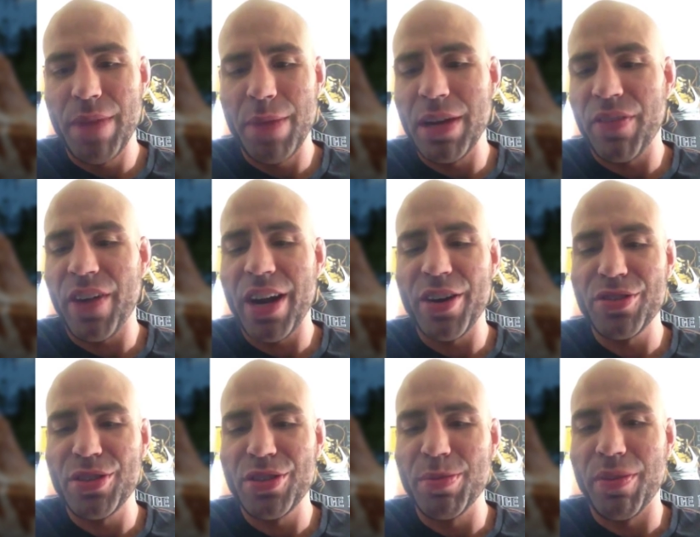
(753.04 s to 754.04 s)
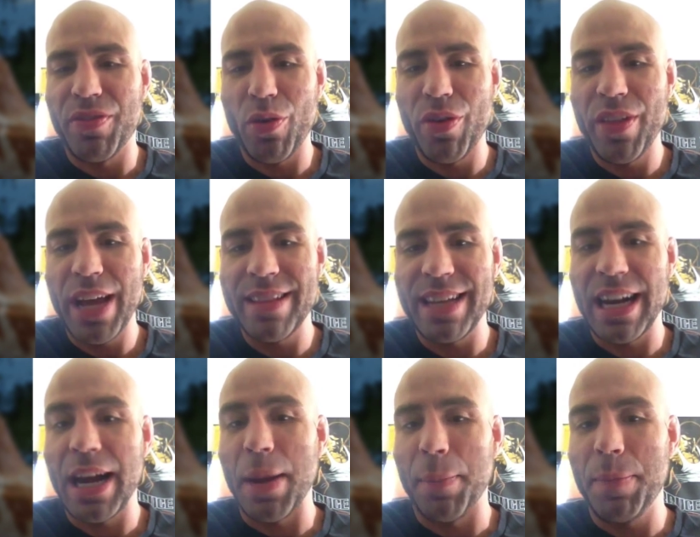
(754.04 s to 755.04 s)
maybe a fight or two before that
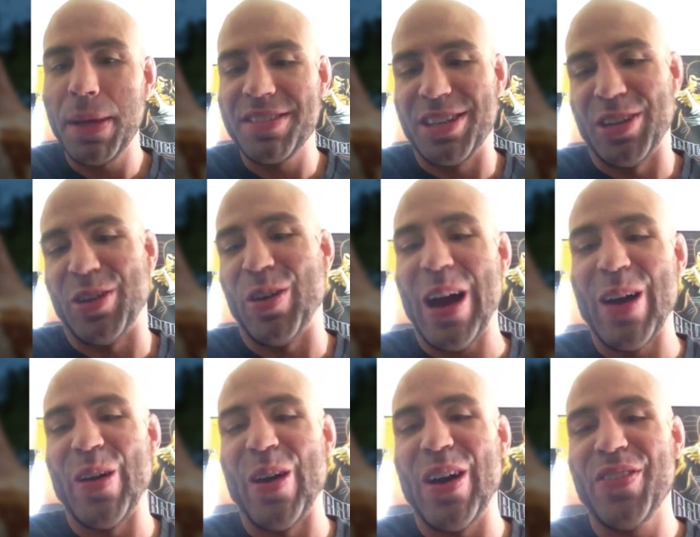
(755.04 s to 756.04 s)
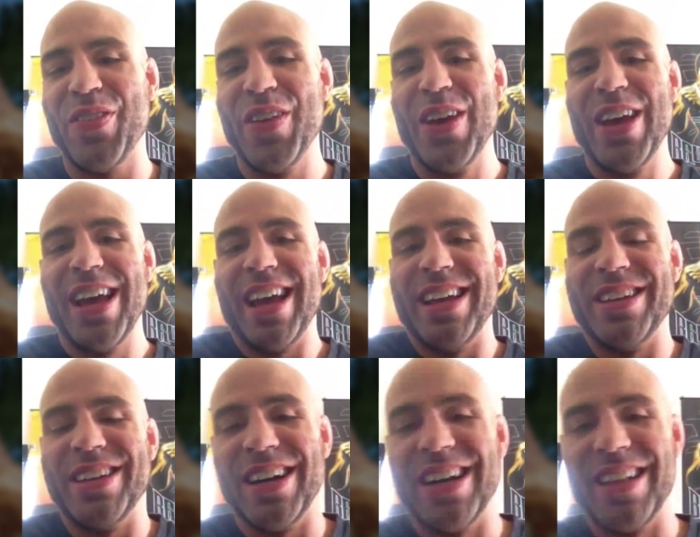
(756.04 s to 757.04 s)
kind of pissed the crowd off,
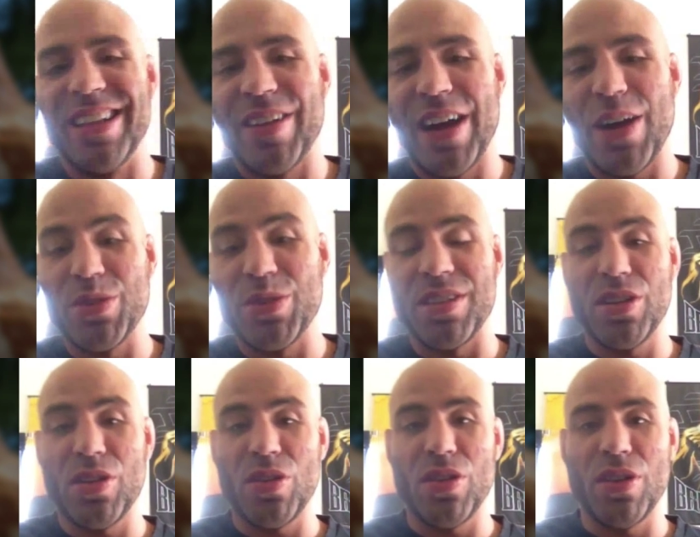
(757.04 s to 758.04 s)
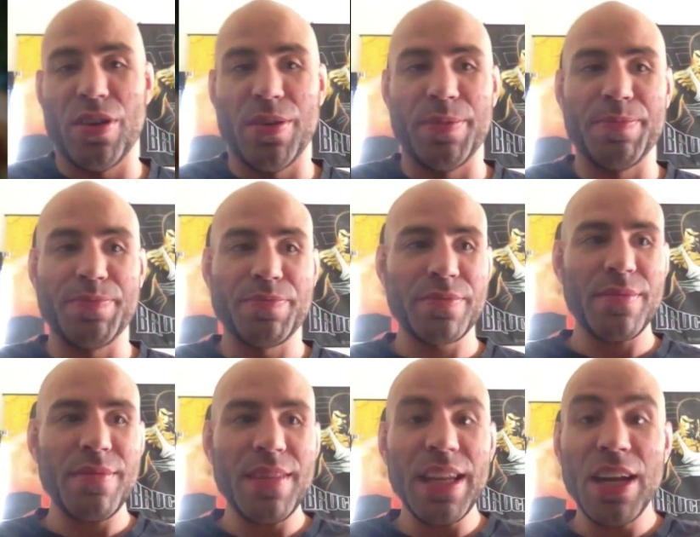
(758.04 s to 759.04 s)
and the crowd was a little
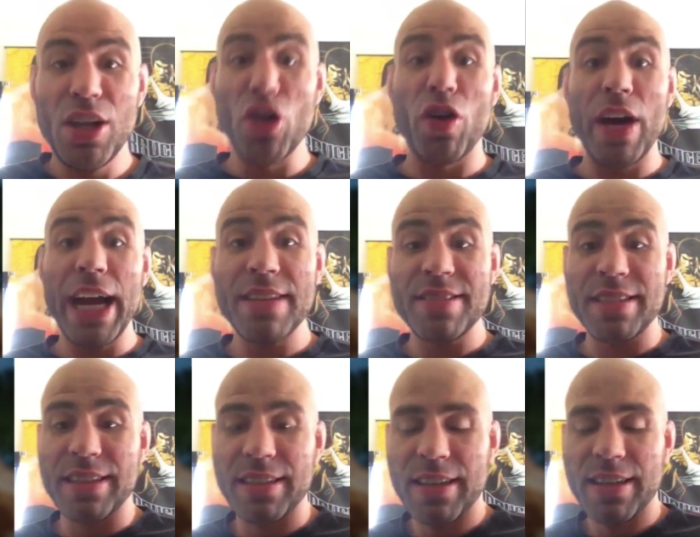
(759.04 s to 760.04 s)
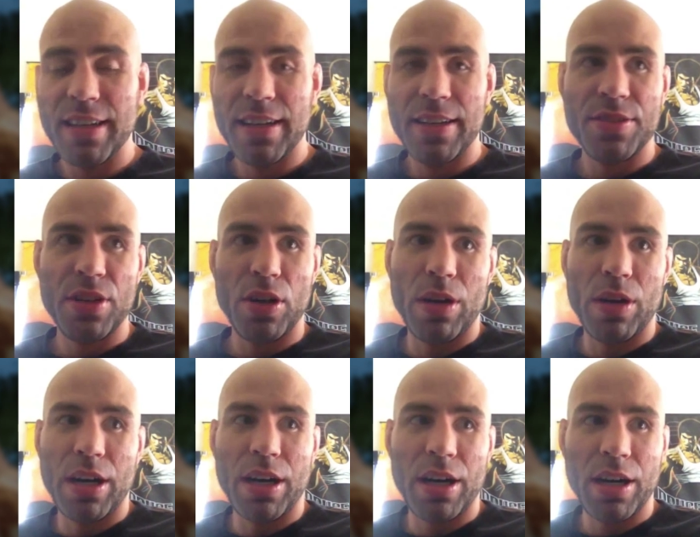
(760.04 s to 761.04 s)
antsy. So
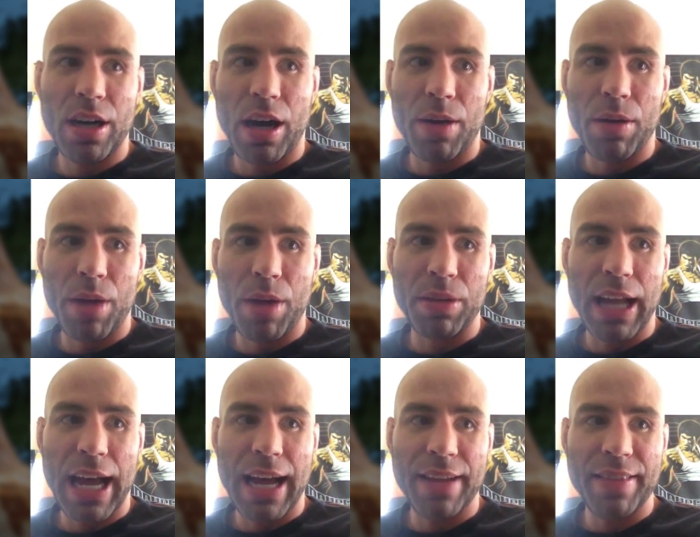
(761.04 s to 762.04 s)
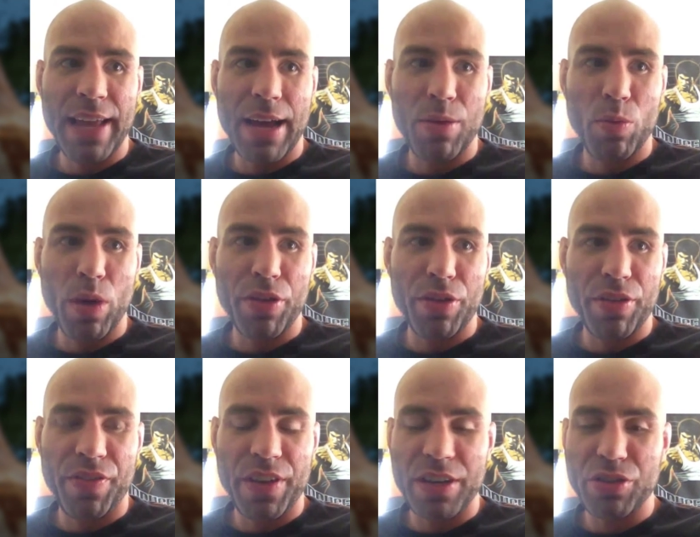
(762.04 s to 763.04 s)
I'm glad that whether
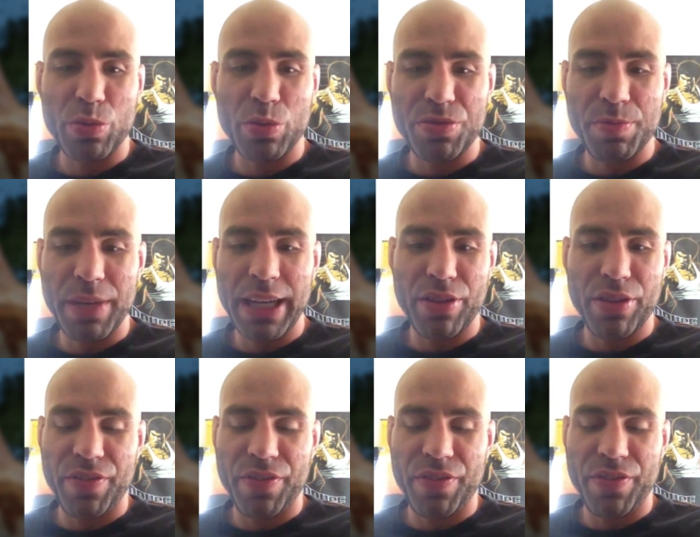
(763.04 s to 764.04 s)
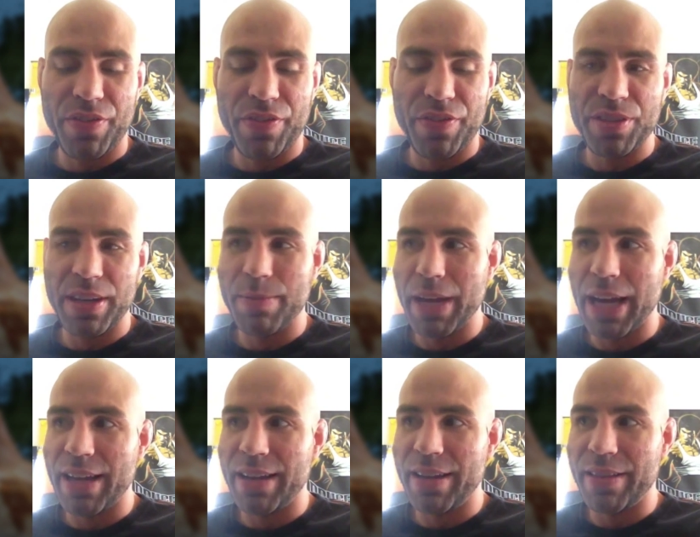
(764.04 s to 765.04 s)
the finish was me or the finish was him,
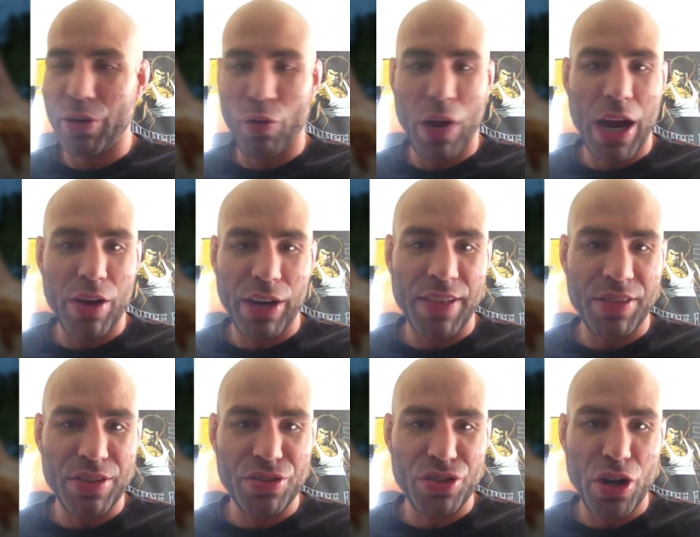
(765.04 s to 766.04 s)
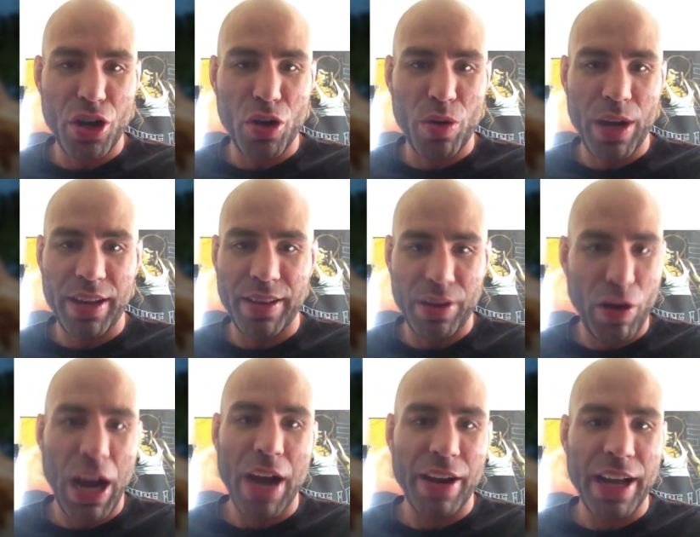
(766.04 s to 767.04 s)
man, the crowd got the show, and the
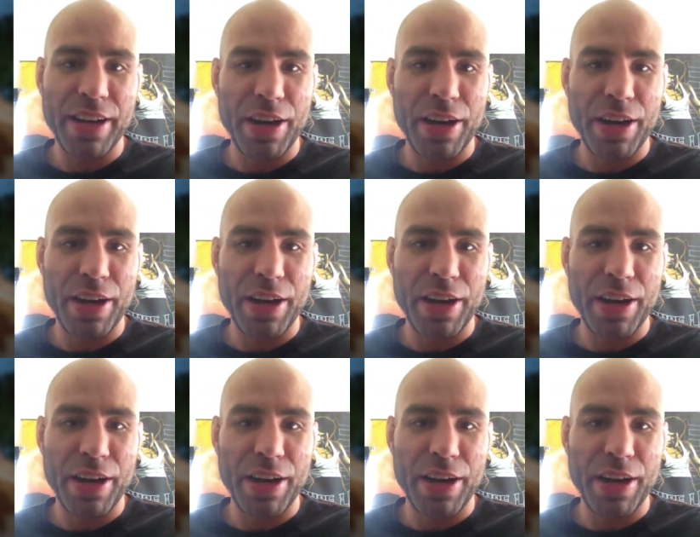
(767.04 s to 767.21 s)
crowd